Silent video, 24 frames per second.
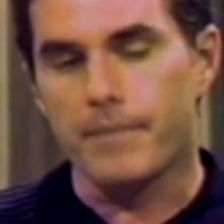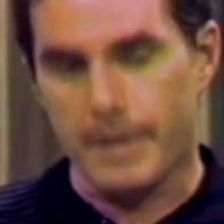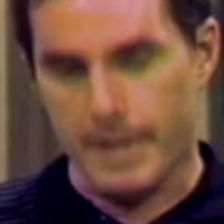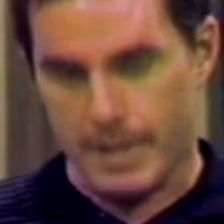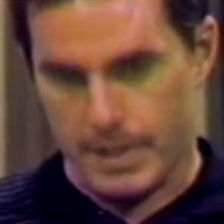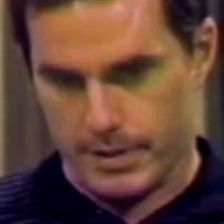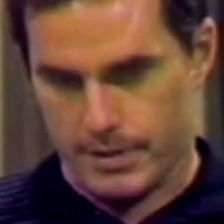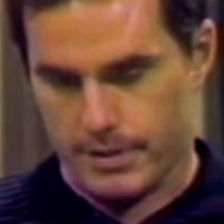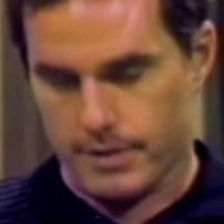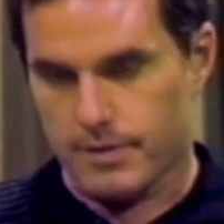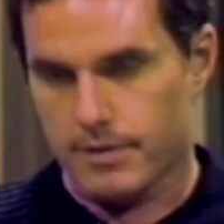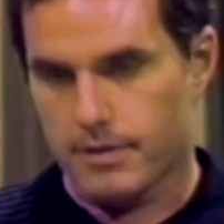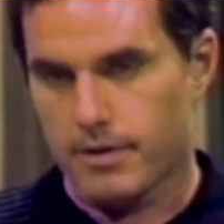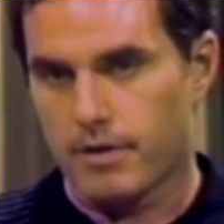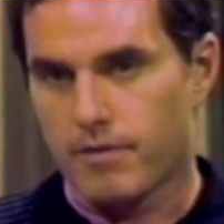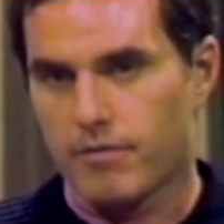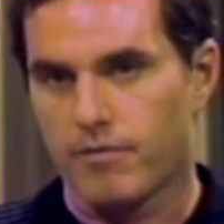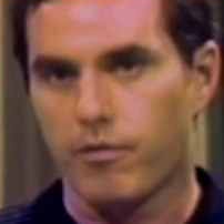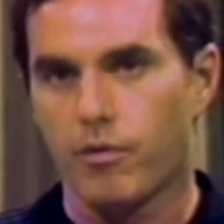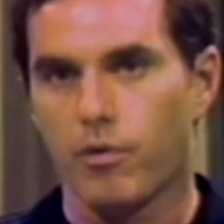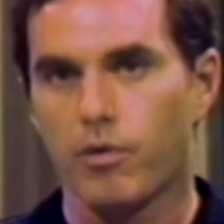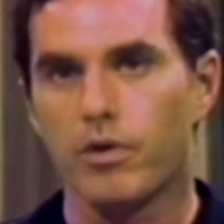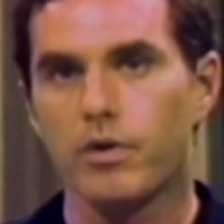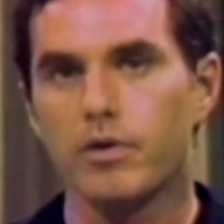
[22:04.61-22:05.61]
Yes. At
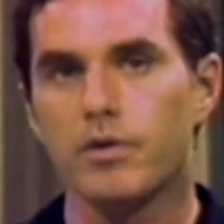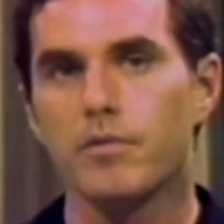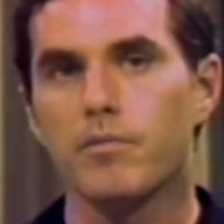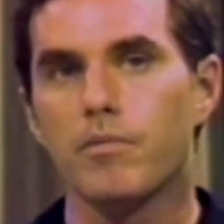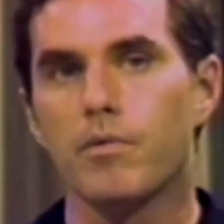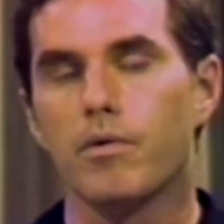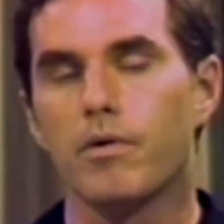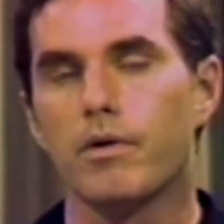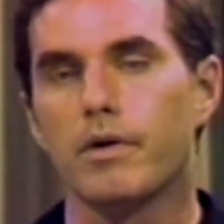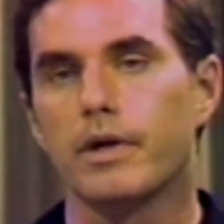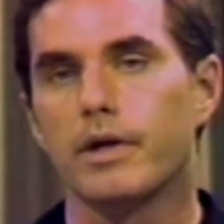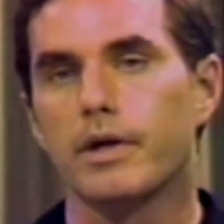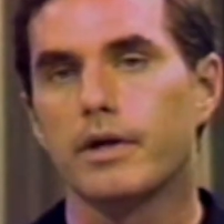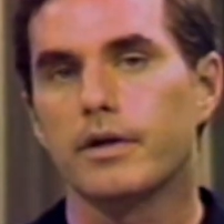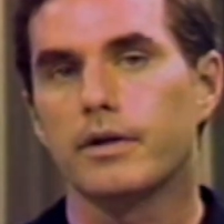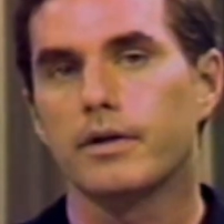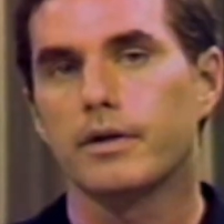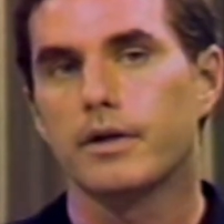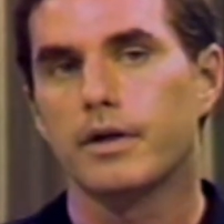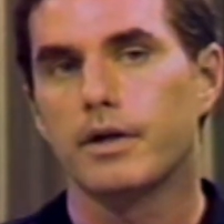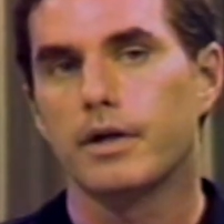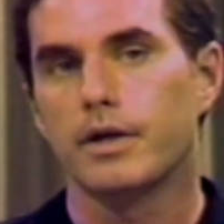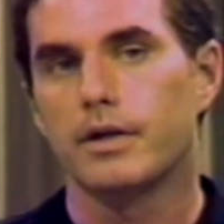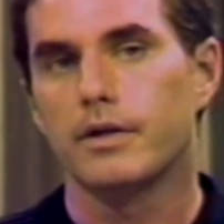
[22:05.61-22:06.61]
4 in the morning
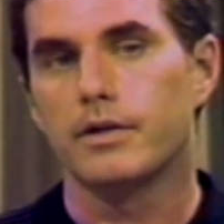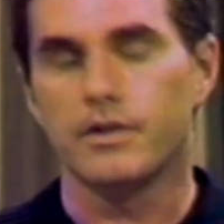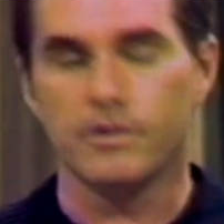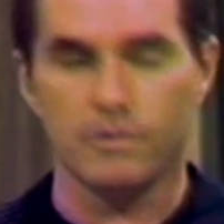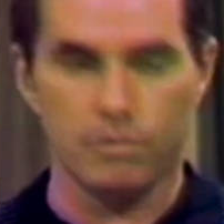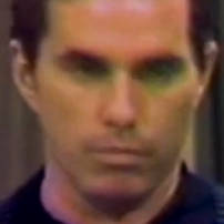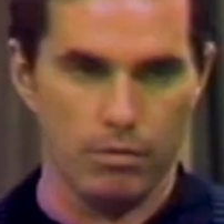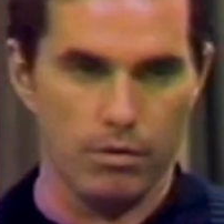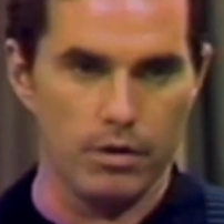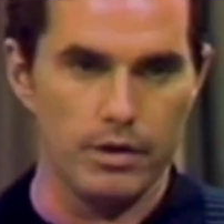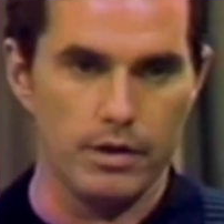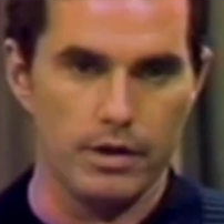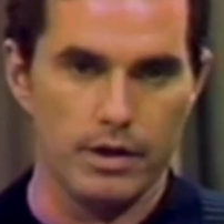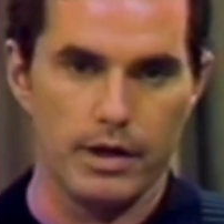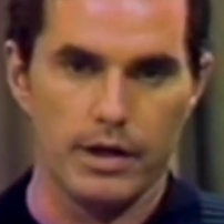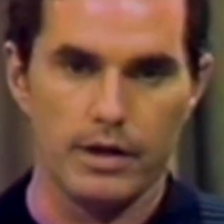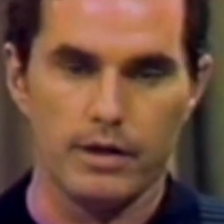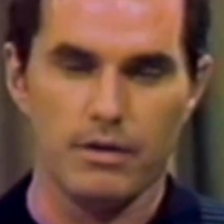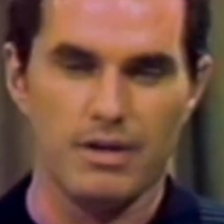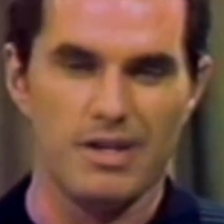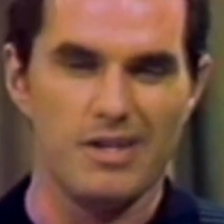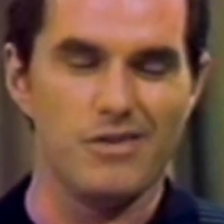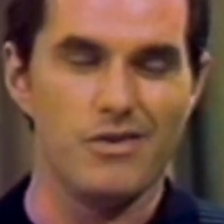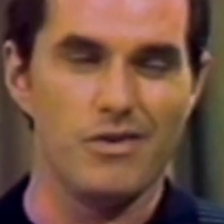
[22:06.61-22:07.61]
on this one night
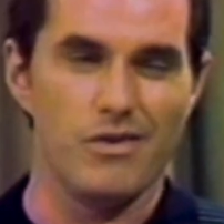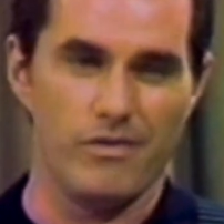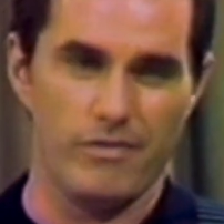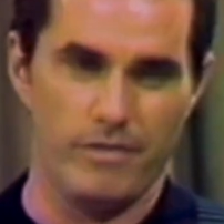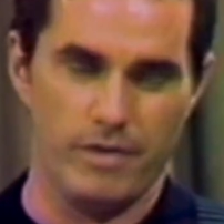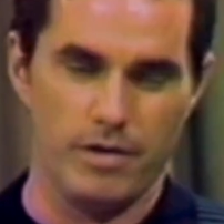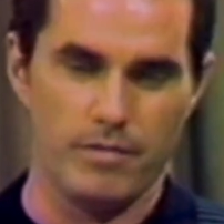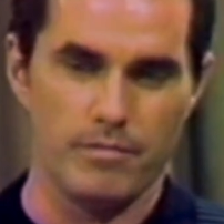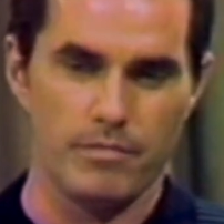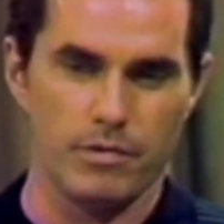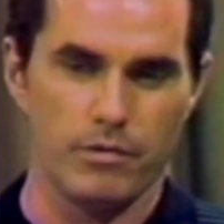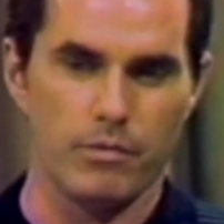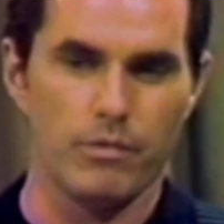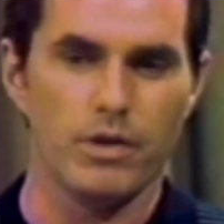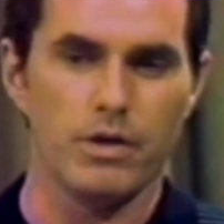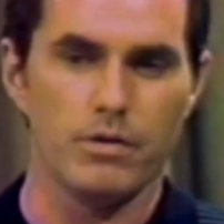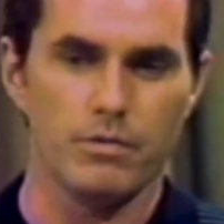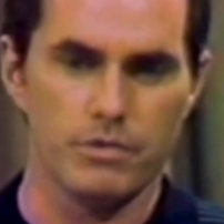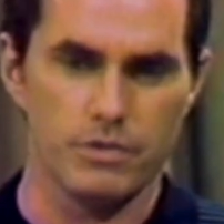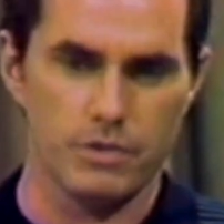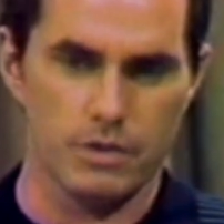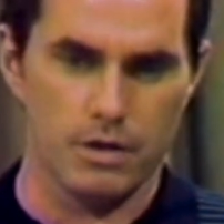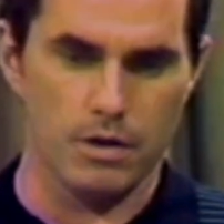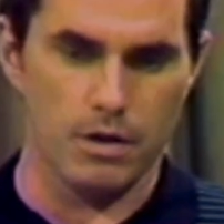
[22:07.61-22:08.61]
in November when it
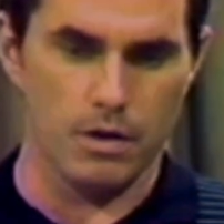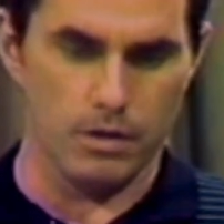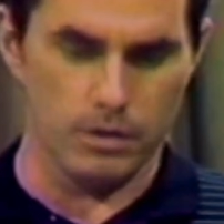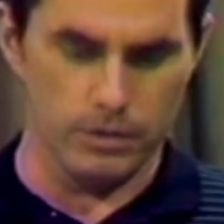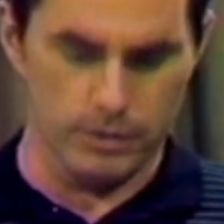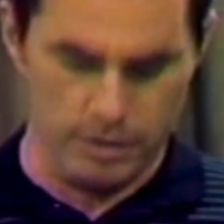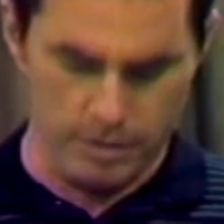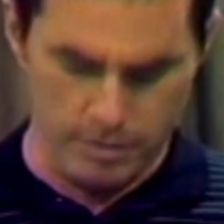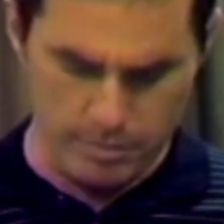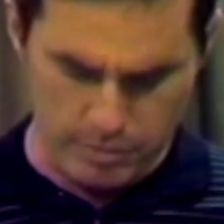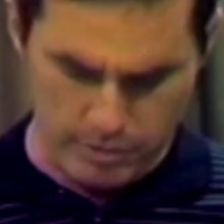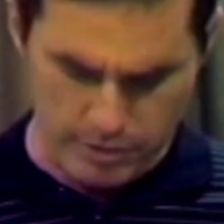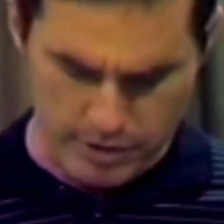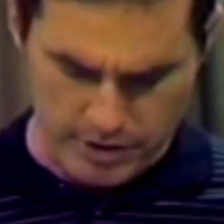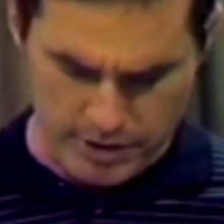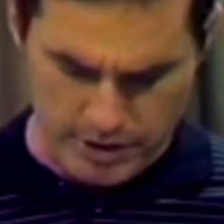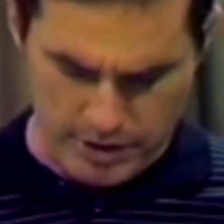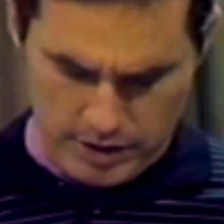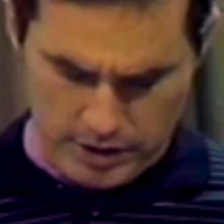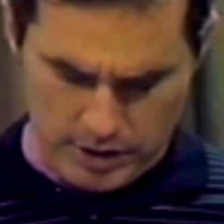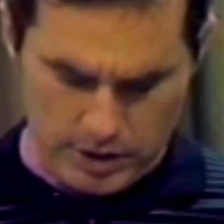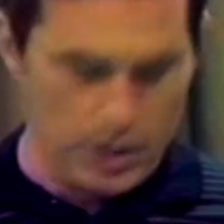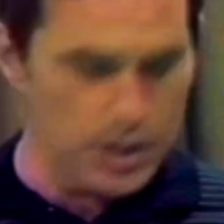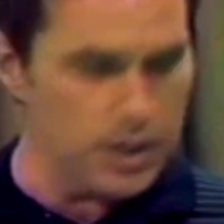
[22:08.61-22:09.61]
was cold, and the boys
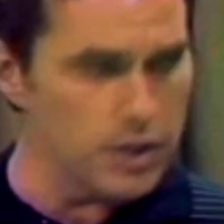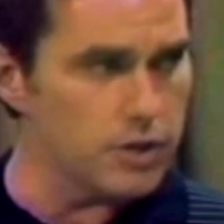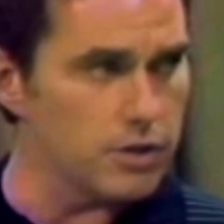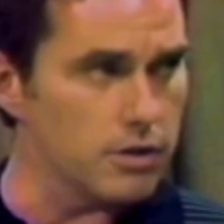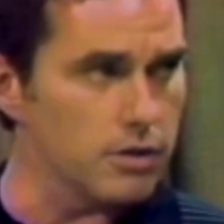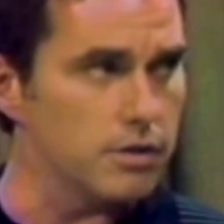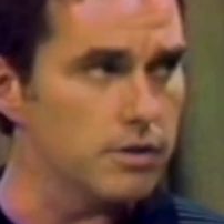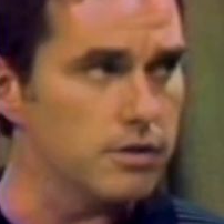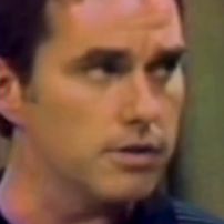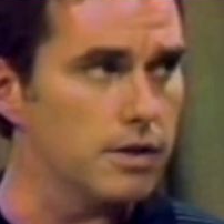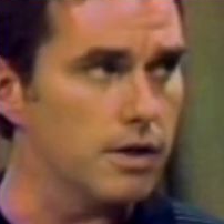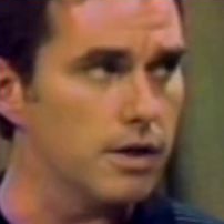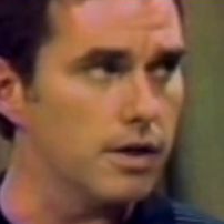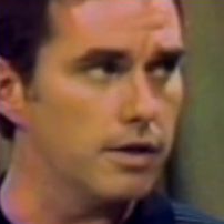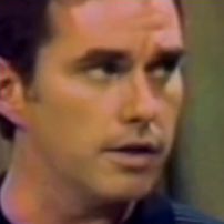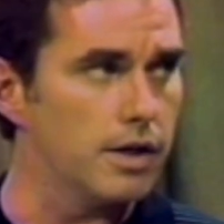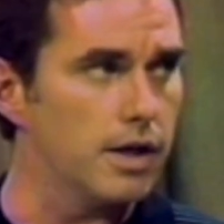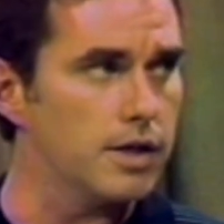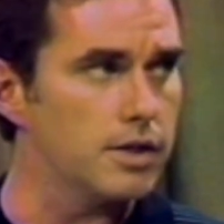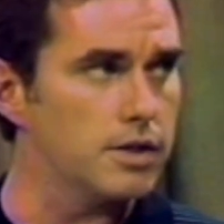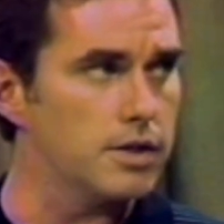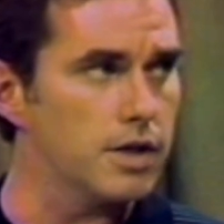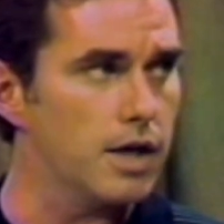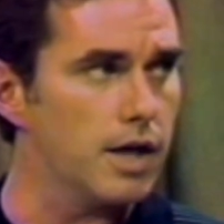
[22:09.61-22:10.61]
had T-shirts on,
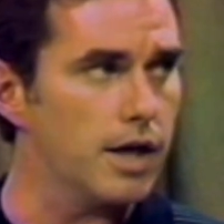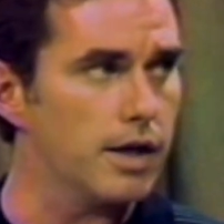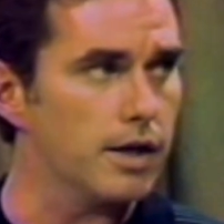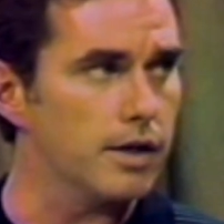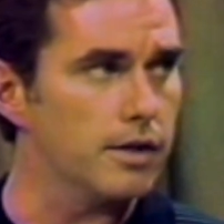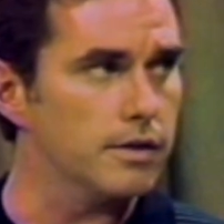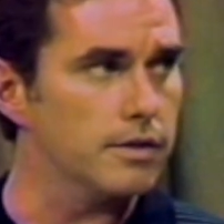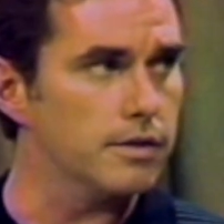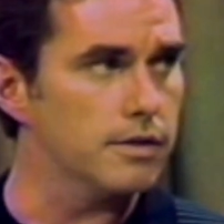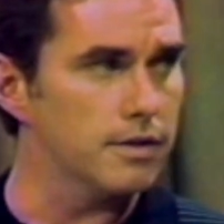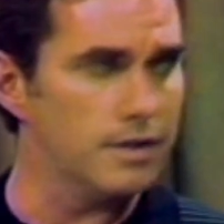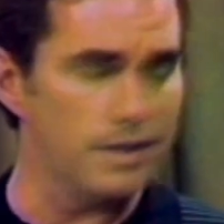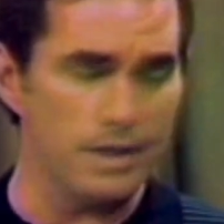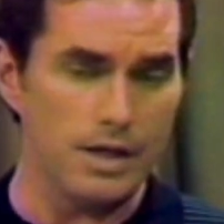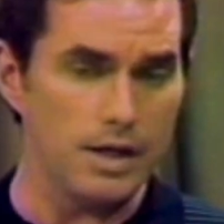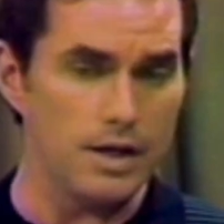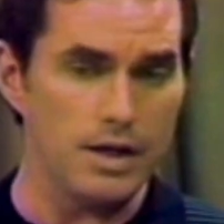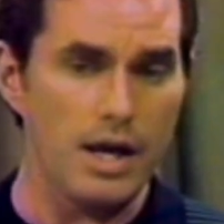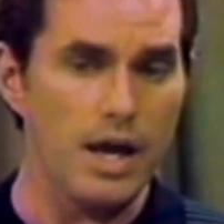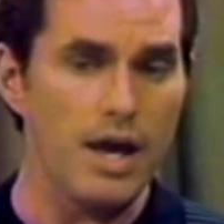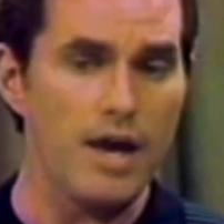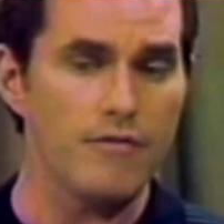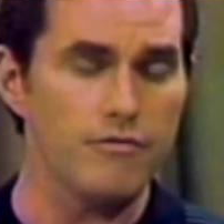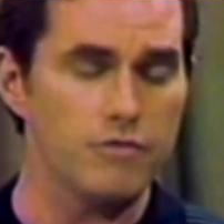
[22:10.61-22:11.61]
not jackets, and they
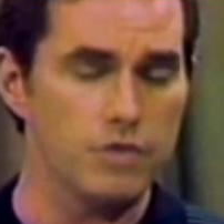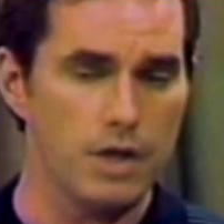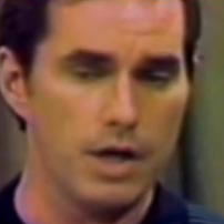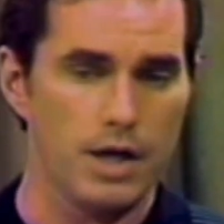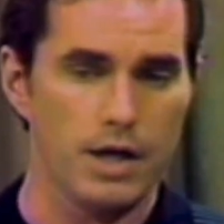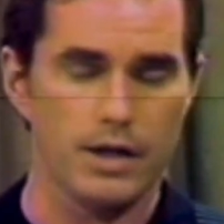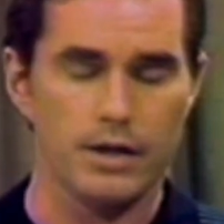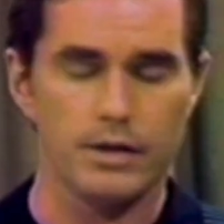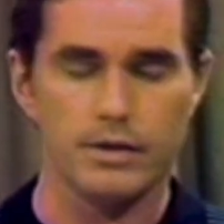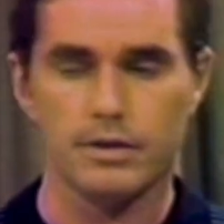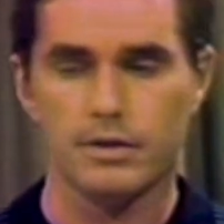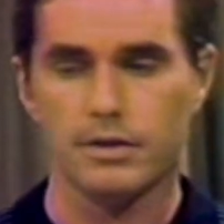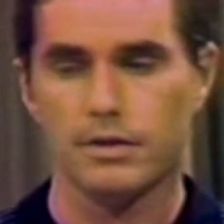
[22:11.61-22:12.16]
didn't have jackets.